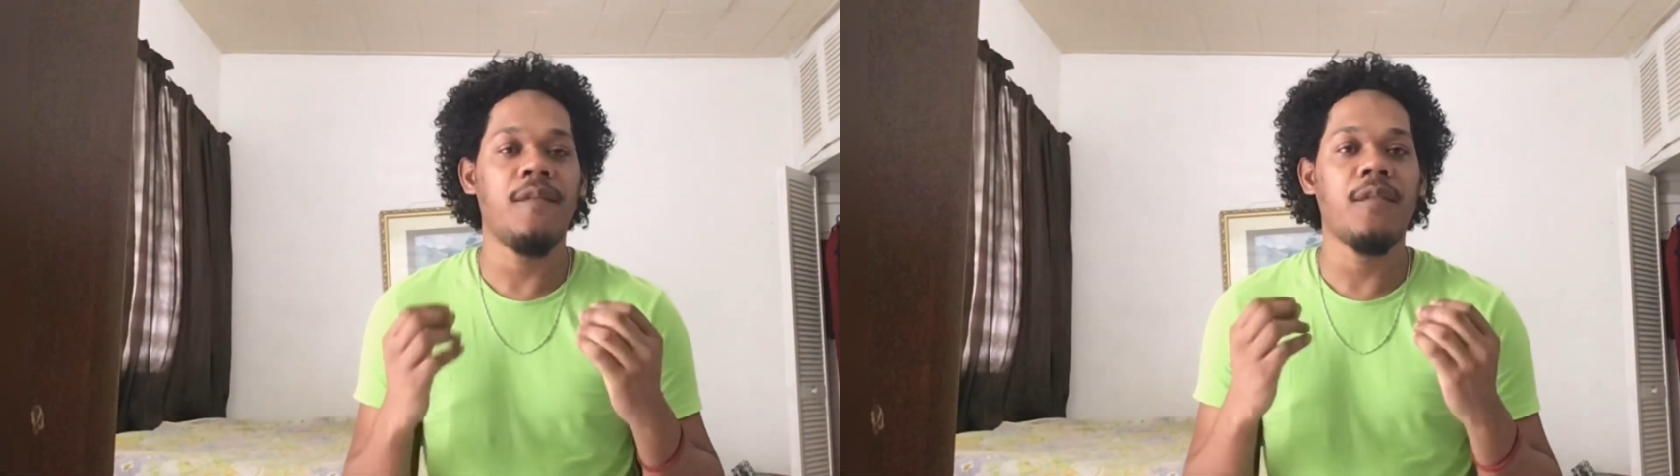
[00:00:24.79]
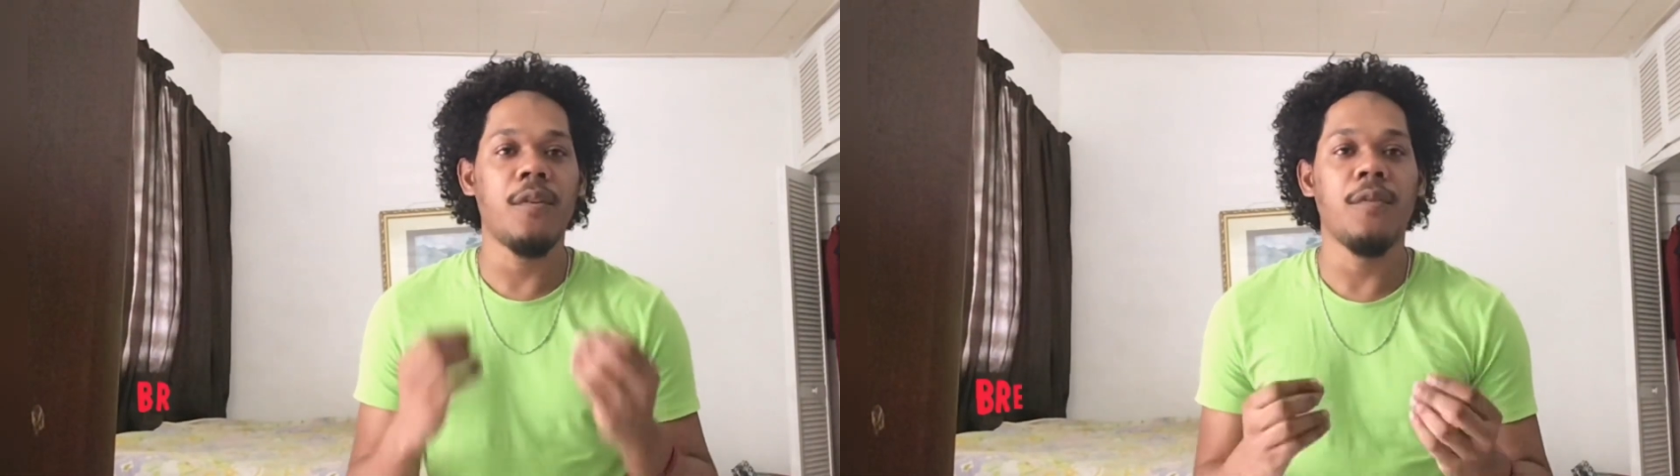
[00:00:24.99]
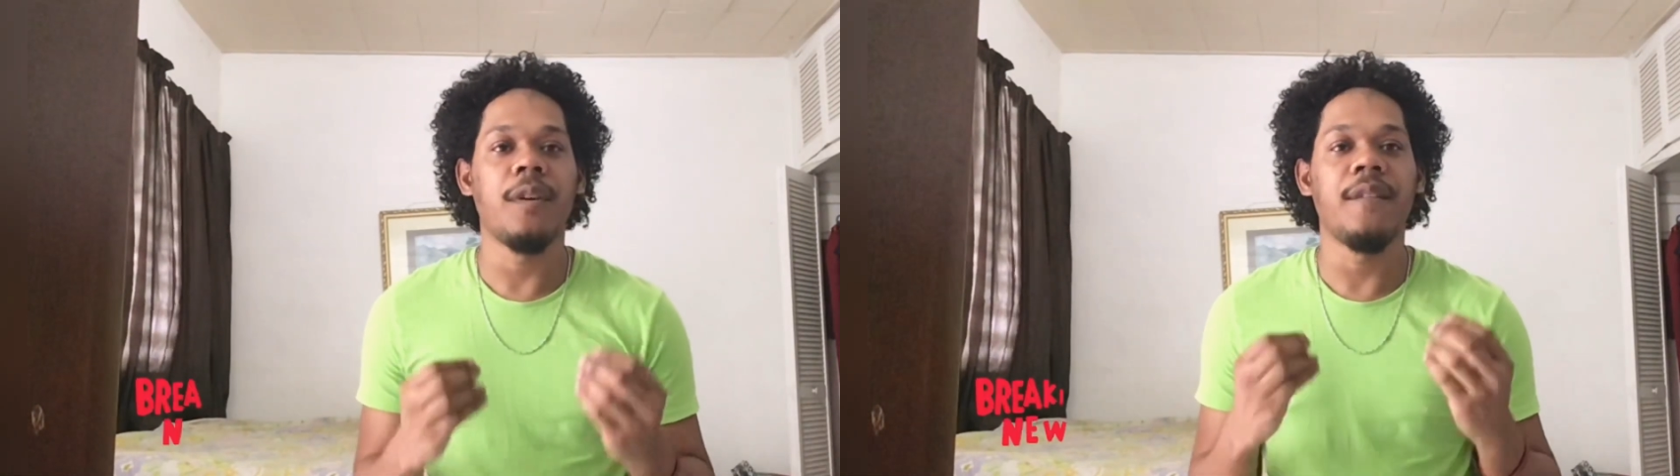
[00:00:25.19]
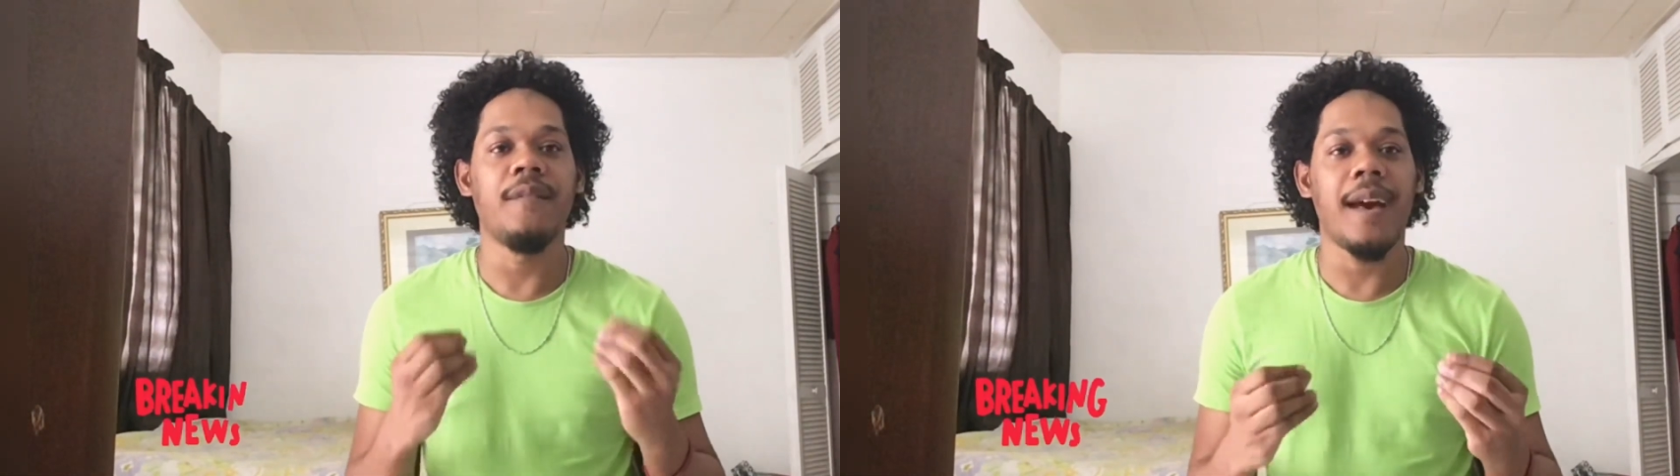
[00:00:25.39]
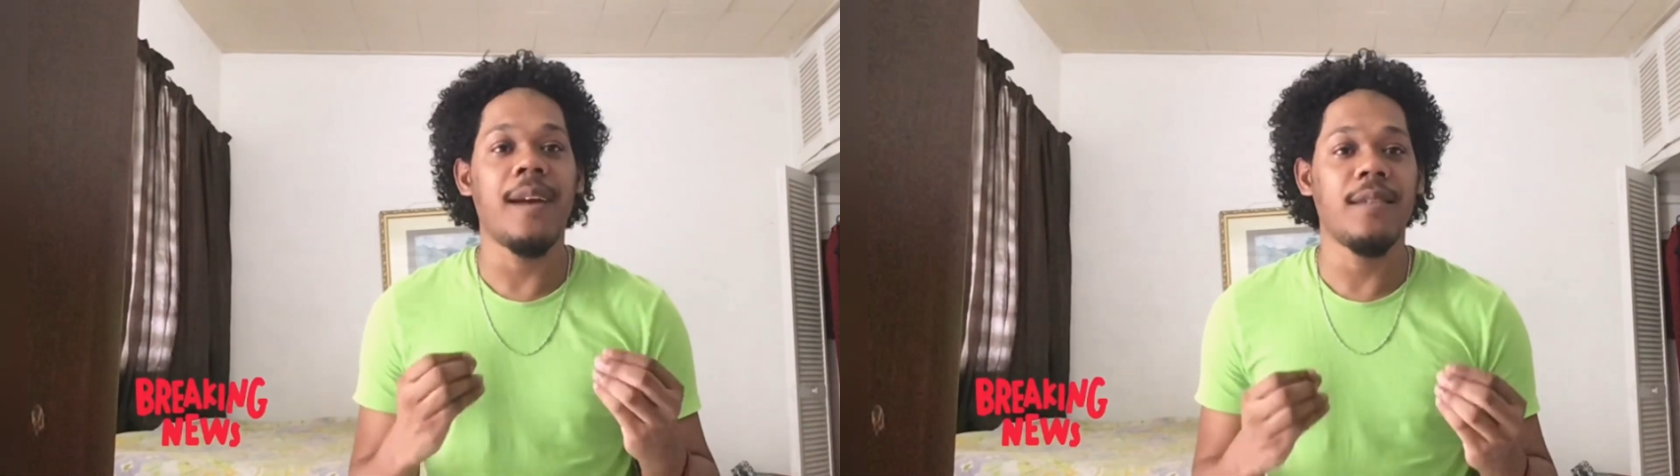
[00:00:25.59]

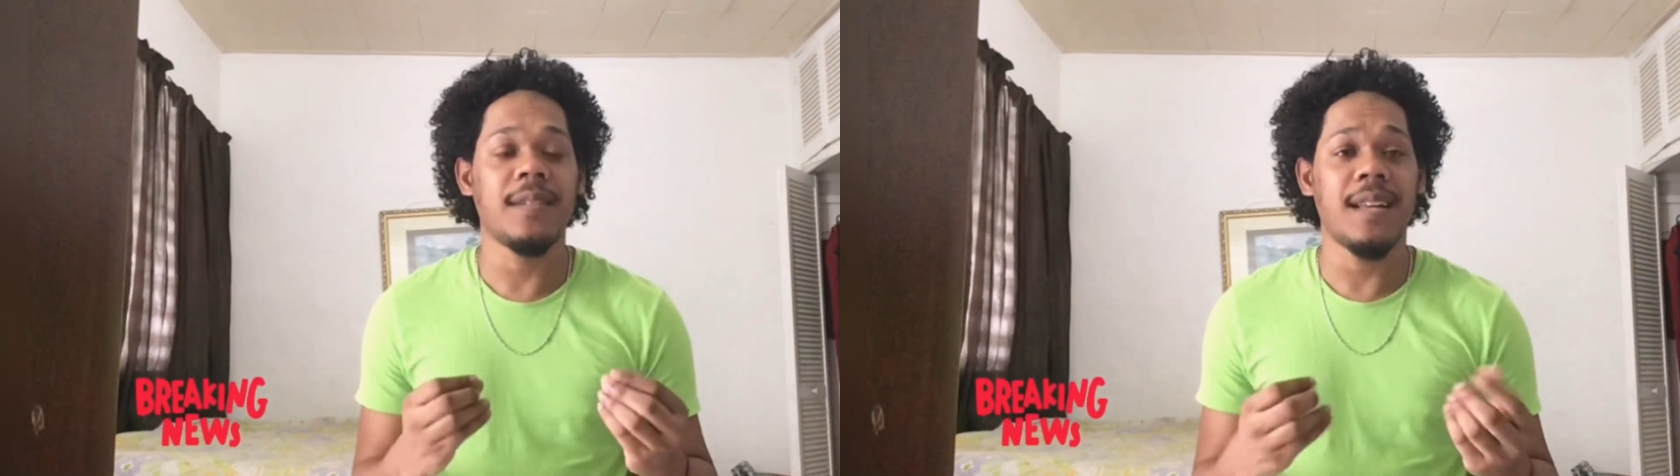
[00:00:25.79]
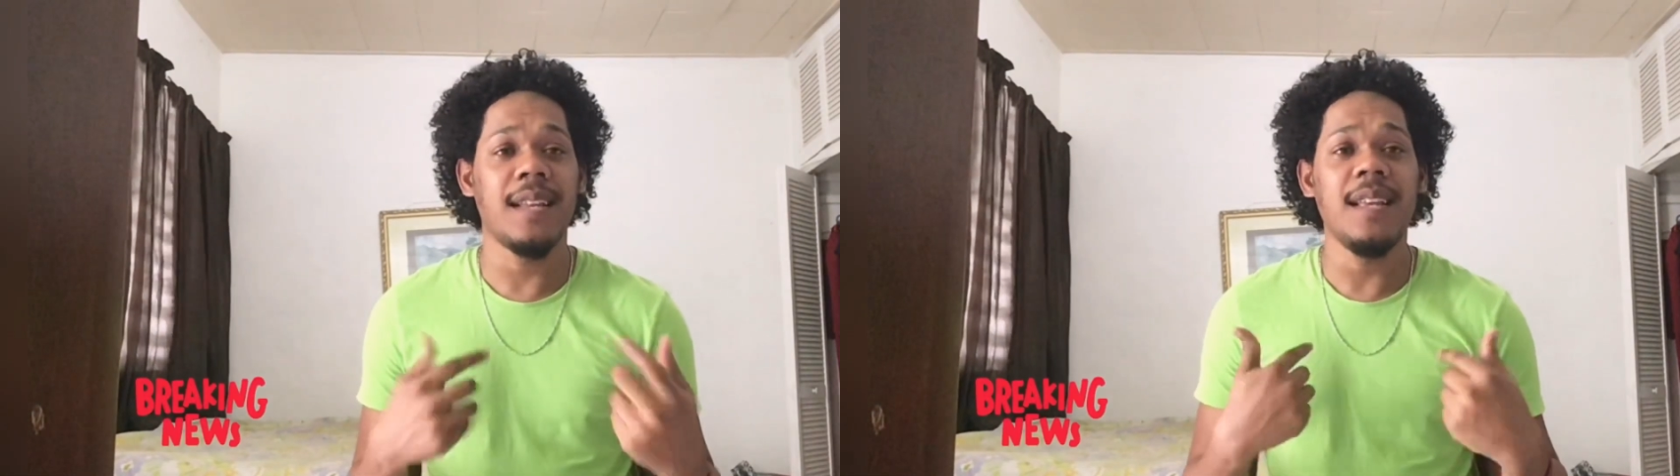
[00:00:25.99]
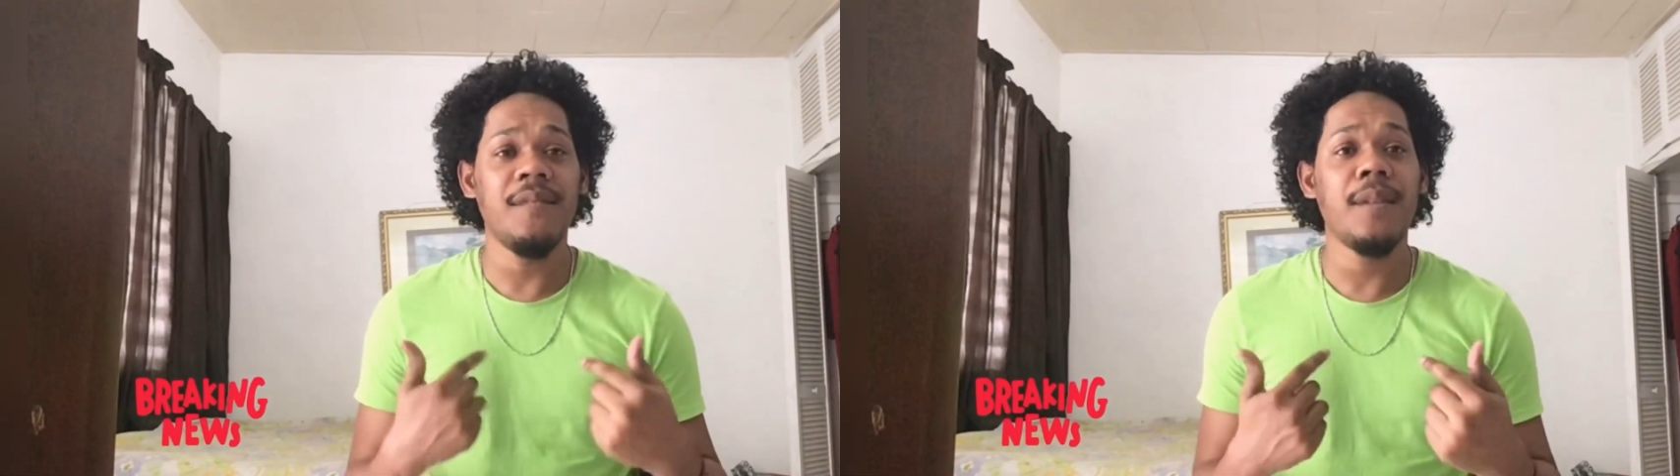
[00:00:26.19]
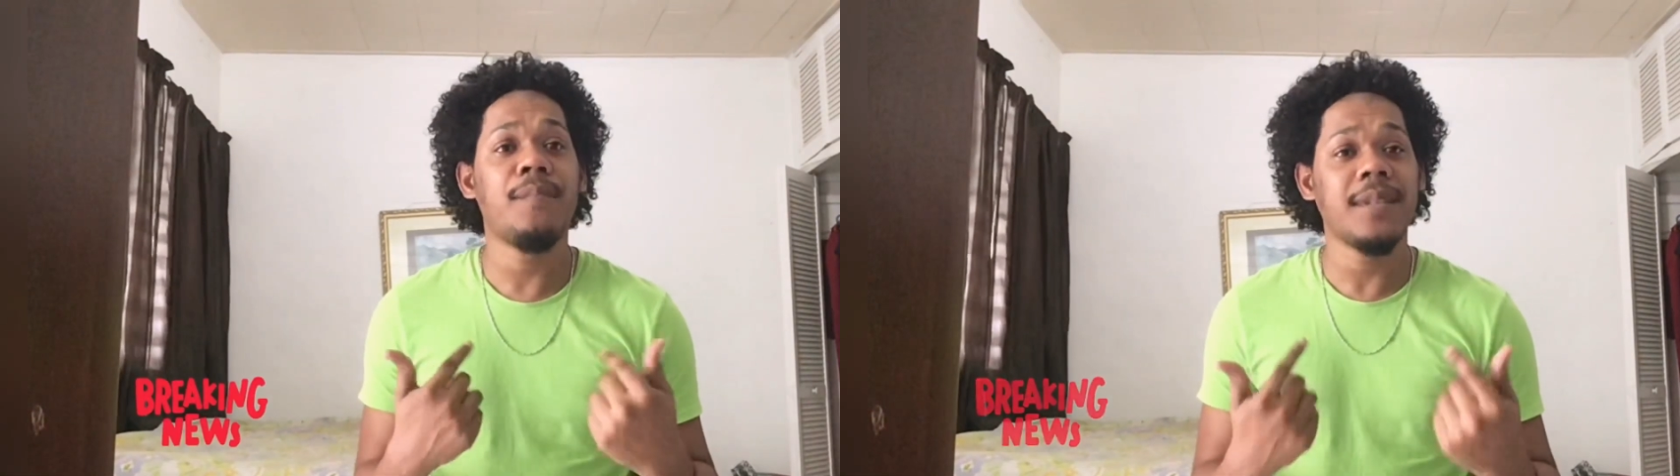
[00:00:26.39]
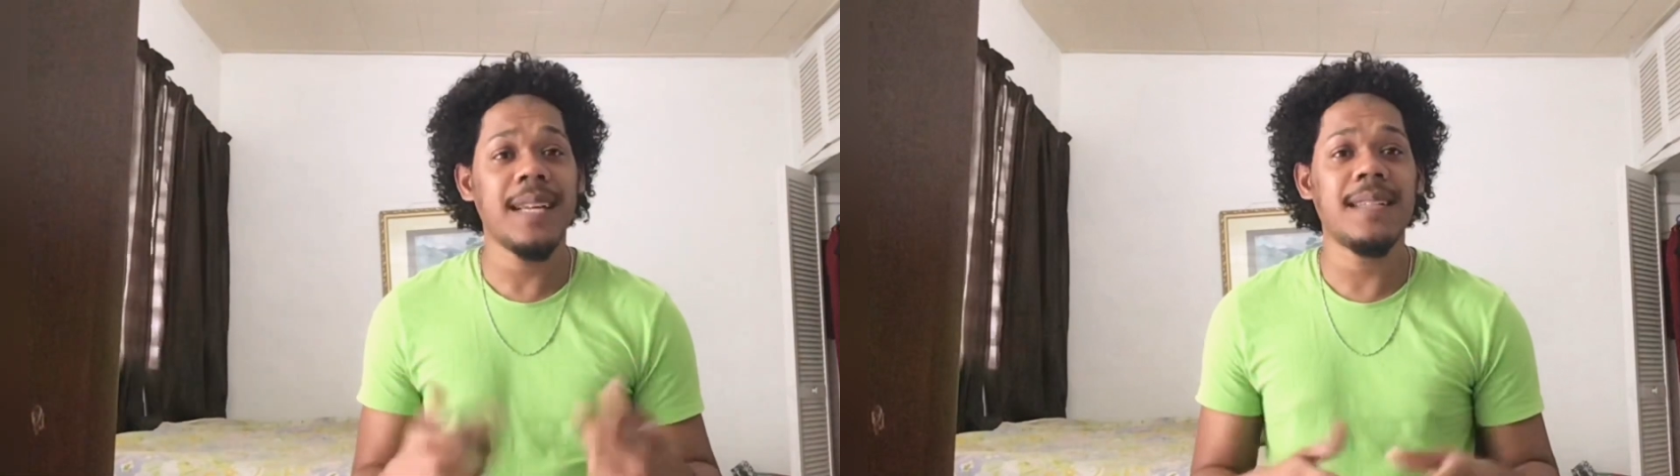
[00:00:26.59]
coronavirus and even
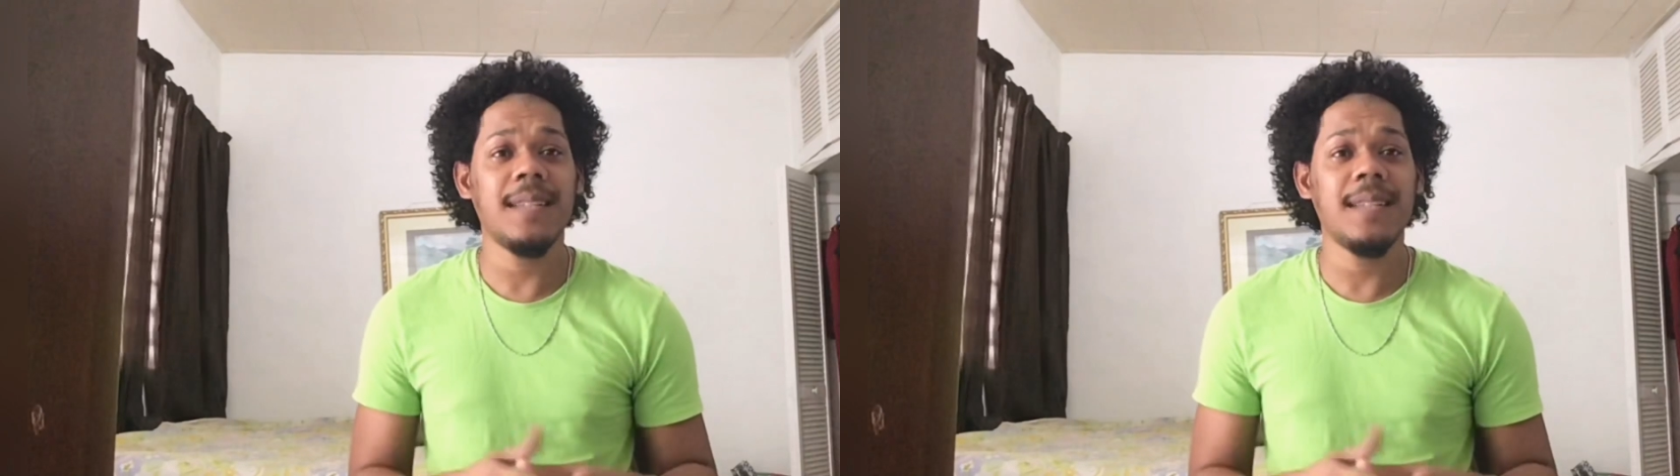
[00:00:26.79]
protecting